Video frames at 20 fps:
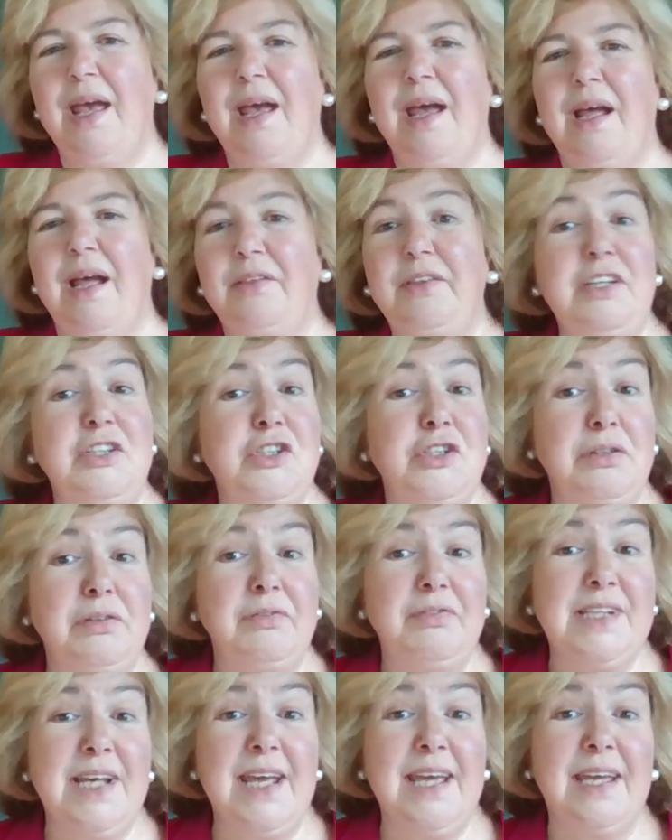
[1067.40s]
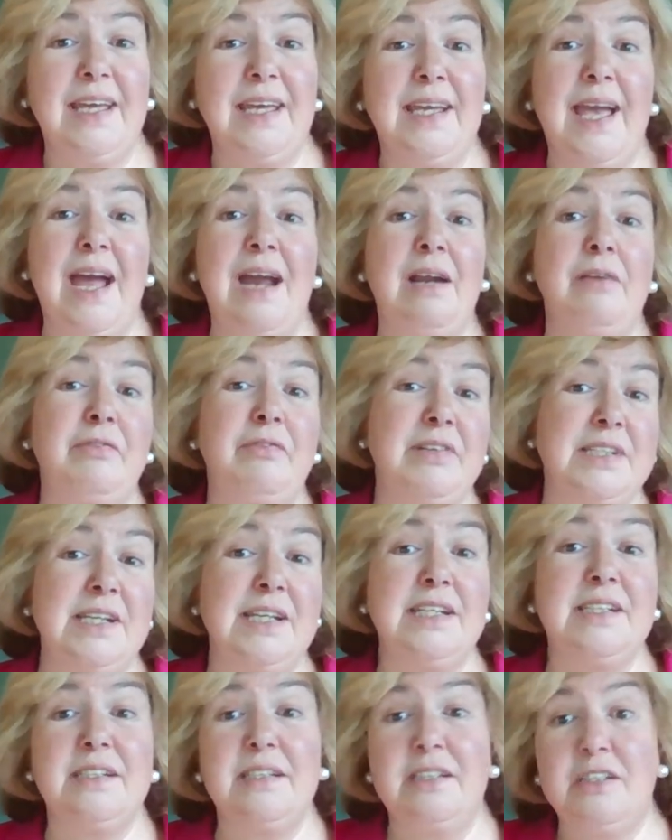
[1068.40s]
This should have taken care of a
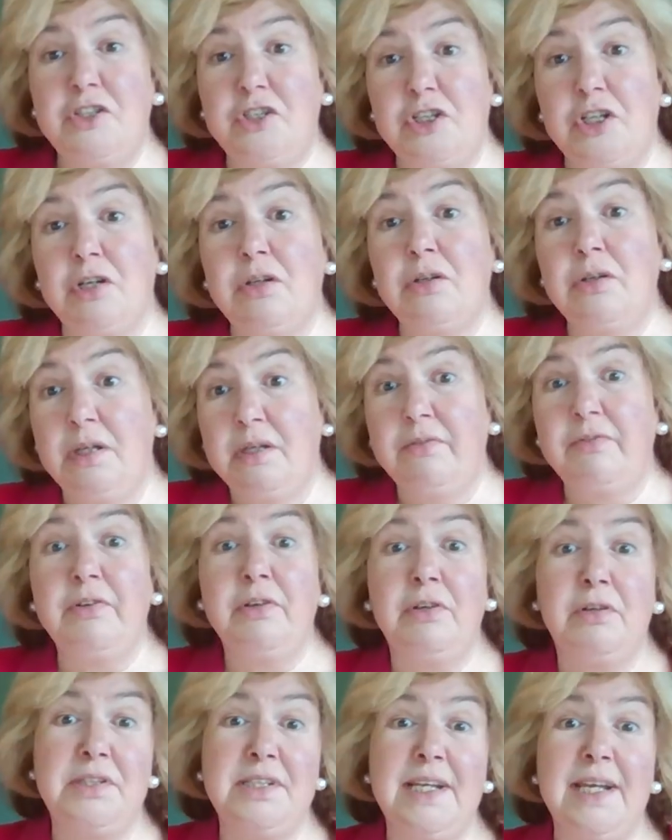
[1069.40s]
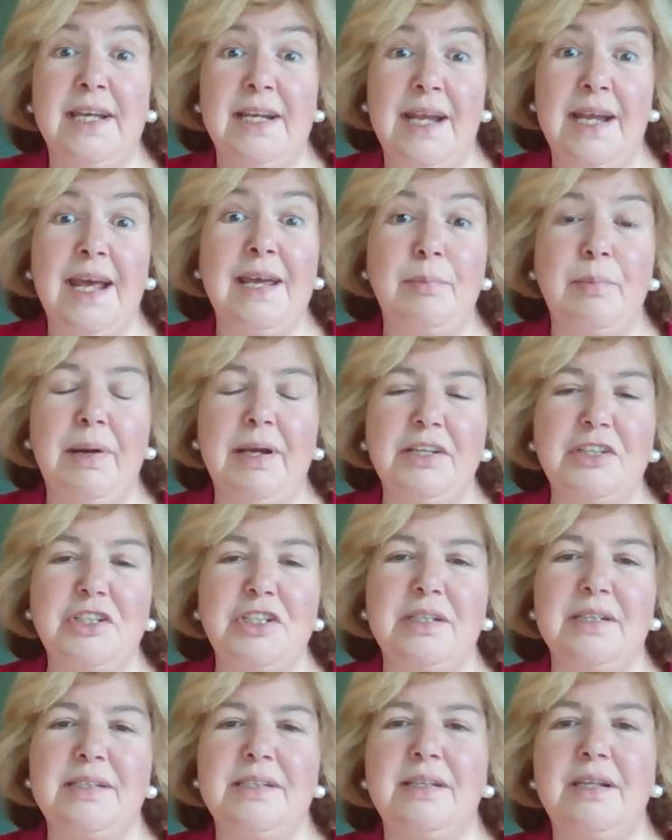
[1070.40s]
decent chunk of your DNA
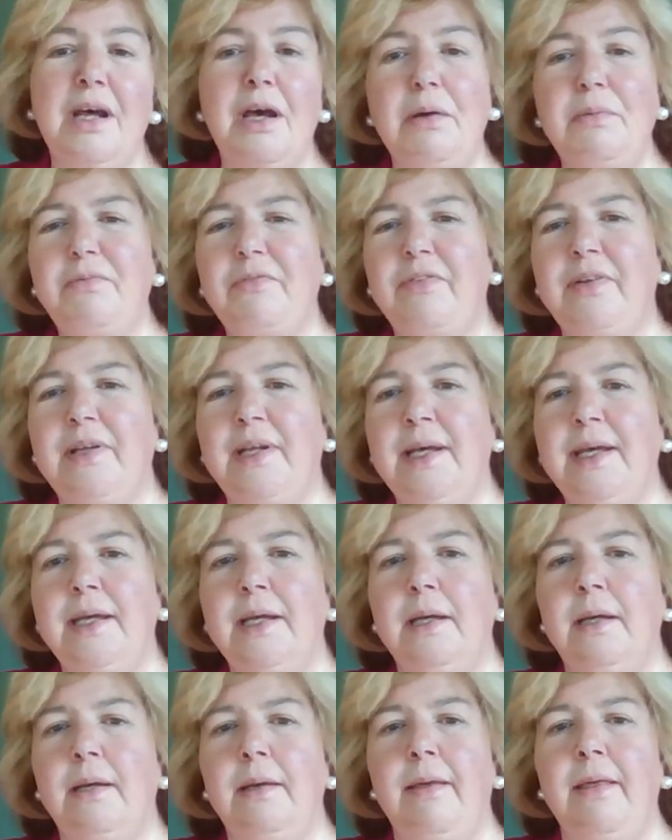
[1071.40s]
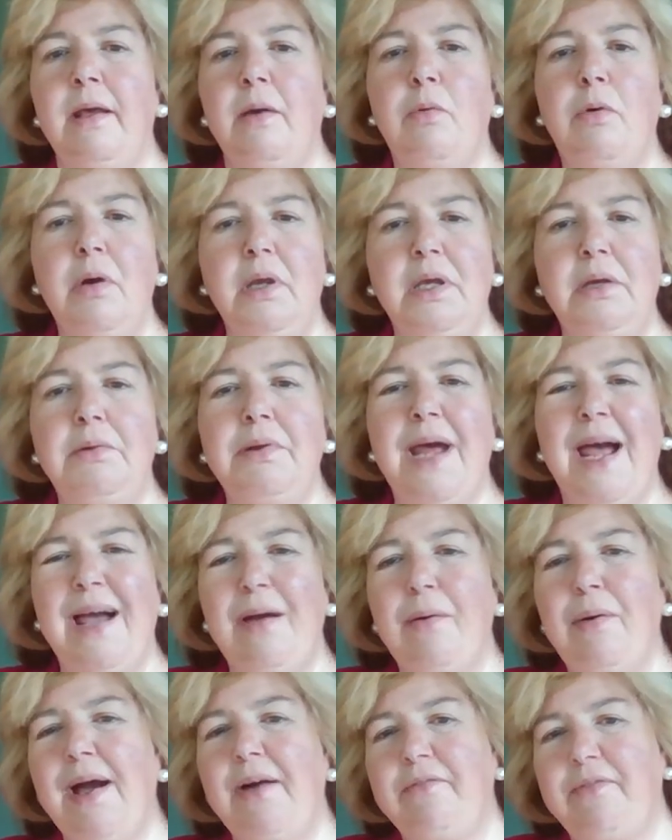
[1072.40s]
matches, and hopefully, what you now
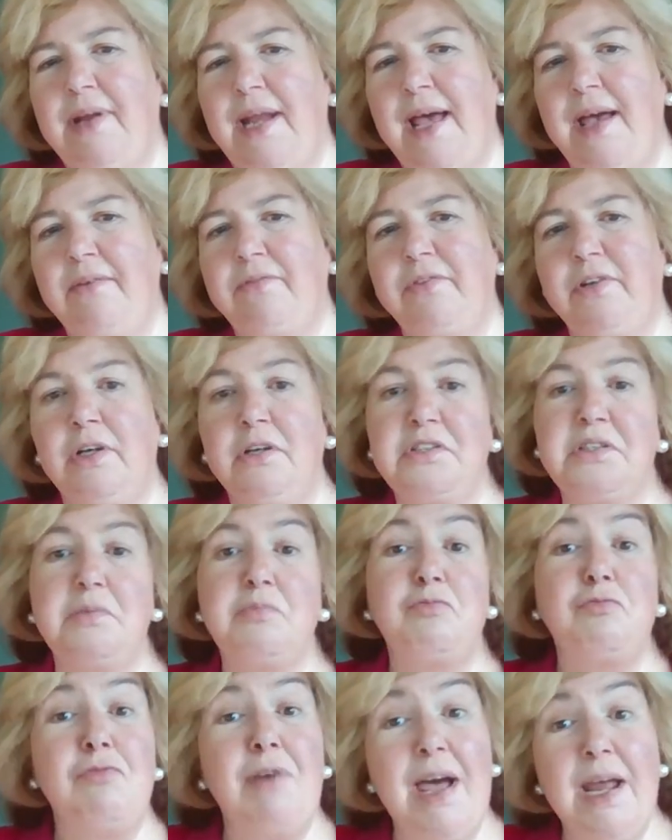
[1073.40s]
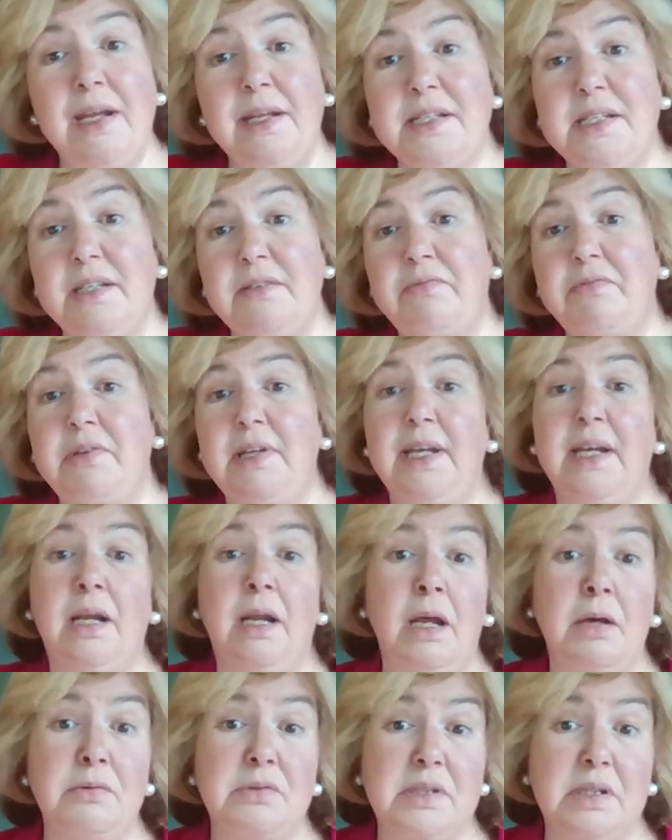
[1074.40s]
have left are some relatively
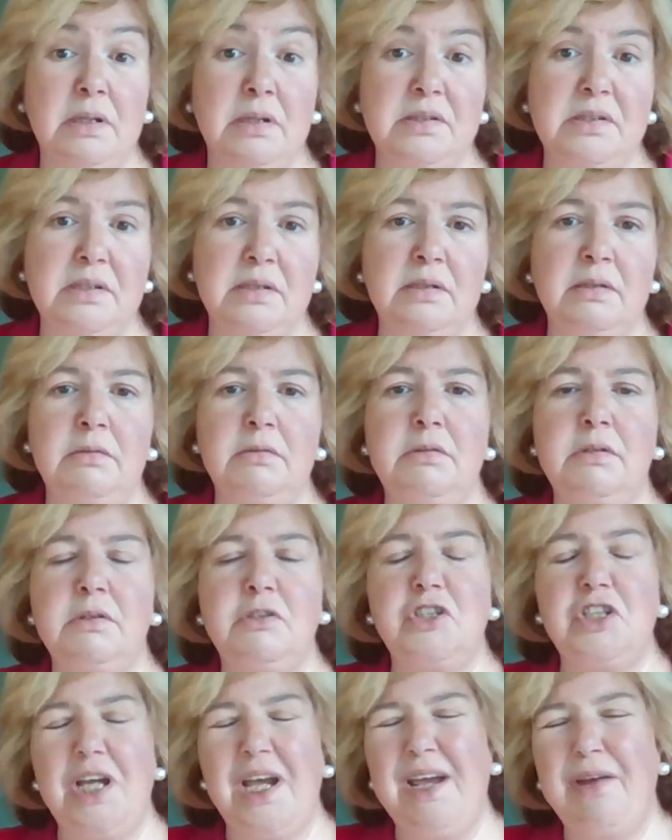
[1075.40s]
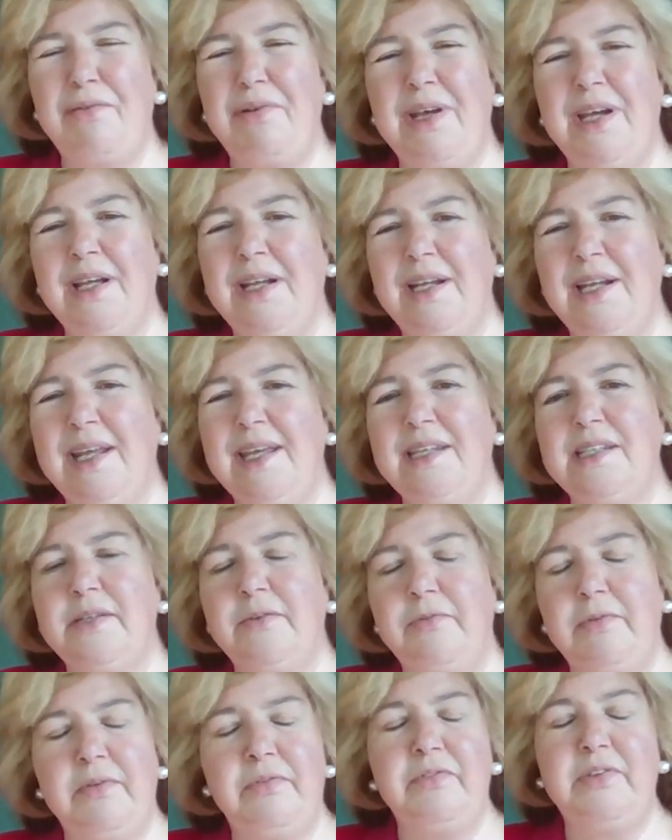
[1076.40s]
close cousins sharing at least
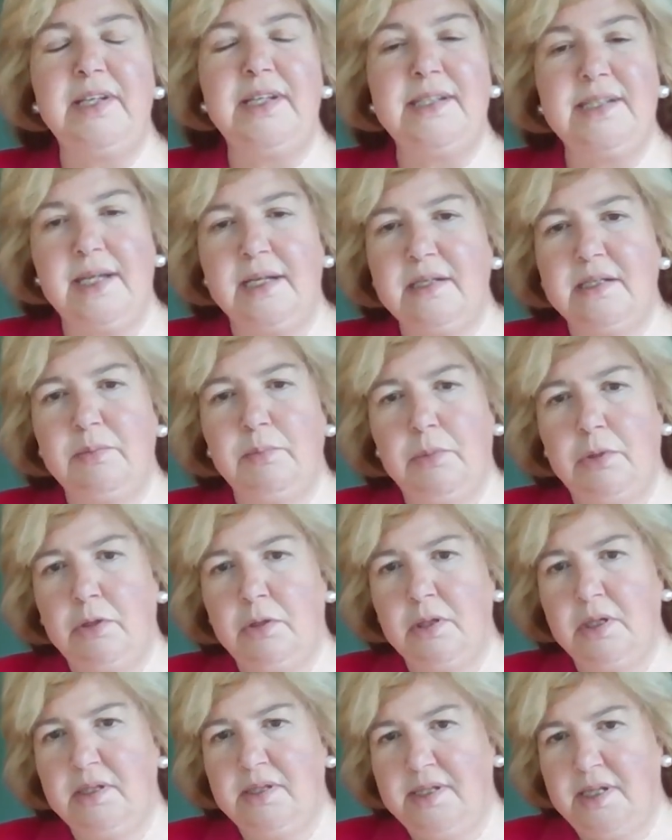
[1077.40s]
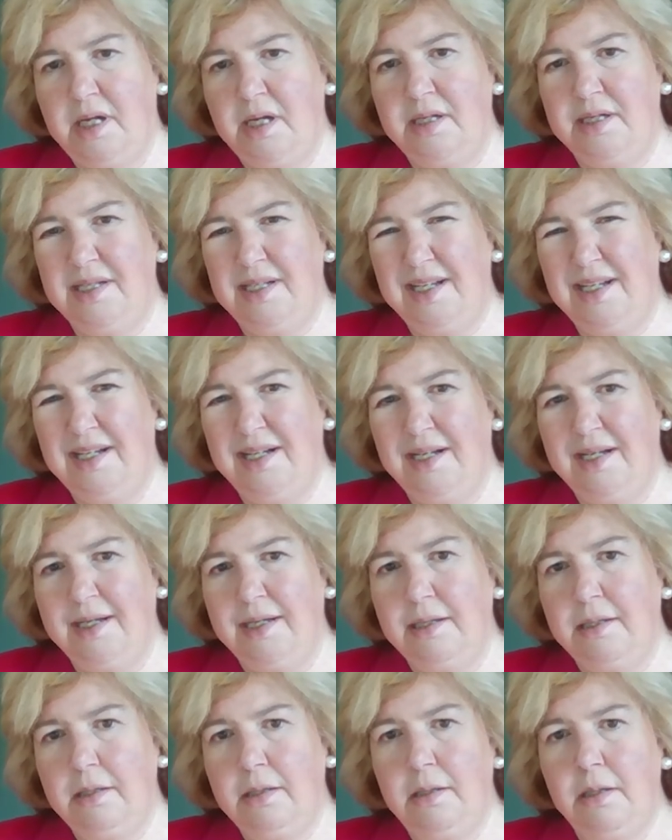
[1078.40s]
50 centimorgans ideally,
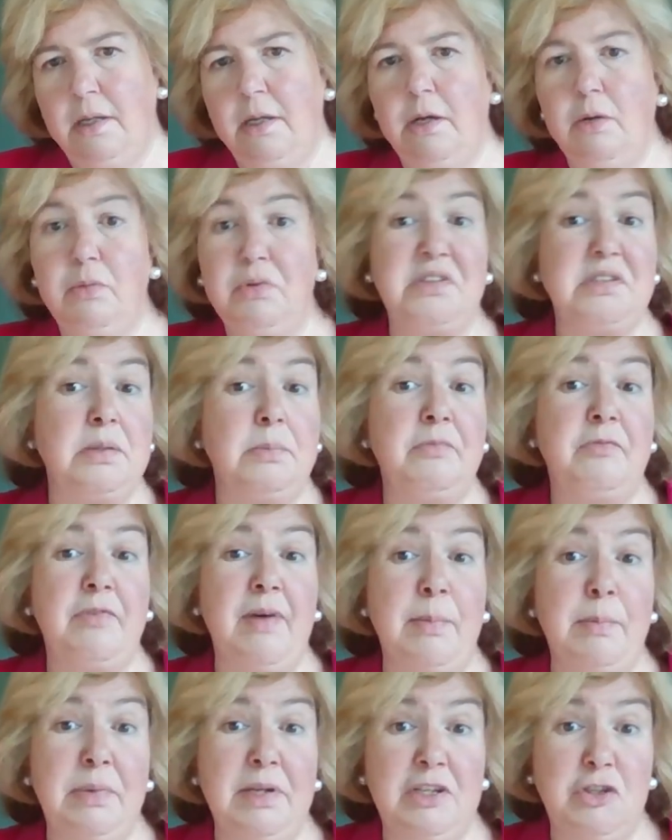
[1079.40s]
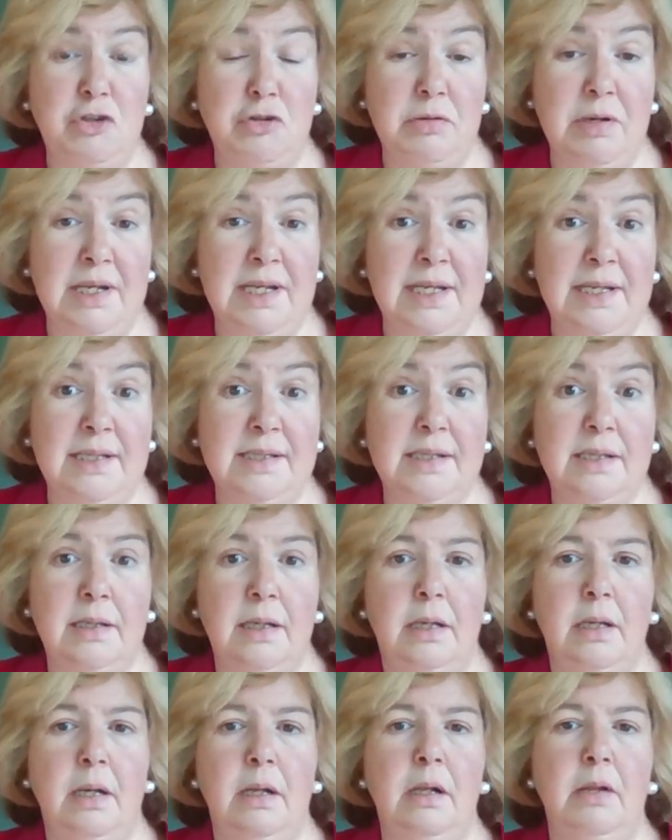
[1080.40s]
with some family trees
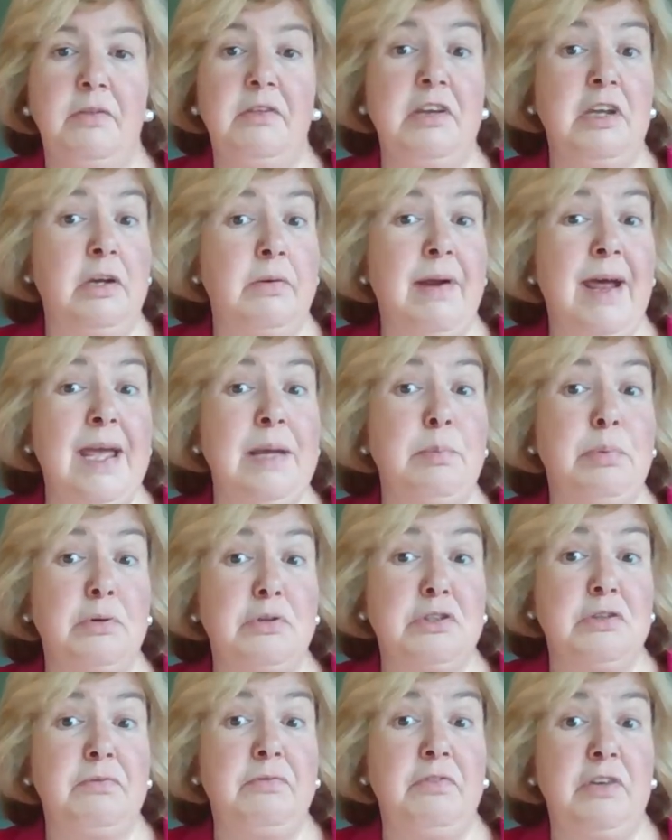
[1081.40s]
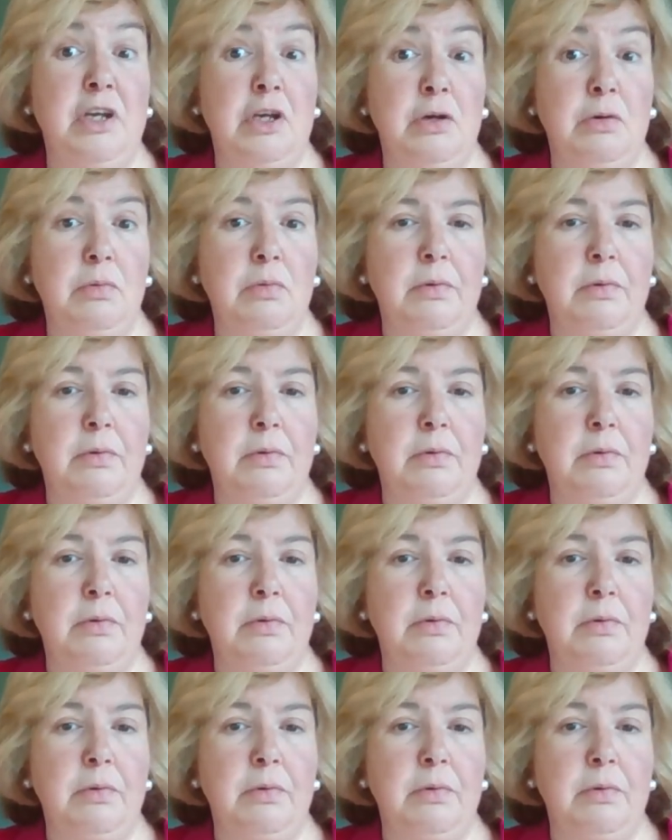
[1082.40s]
that you're able to view,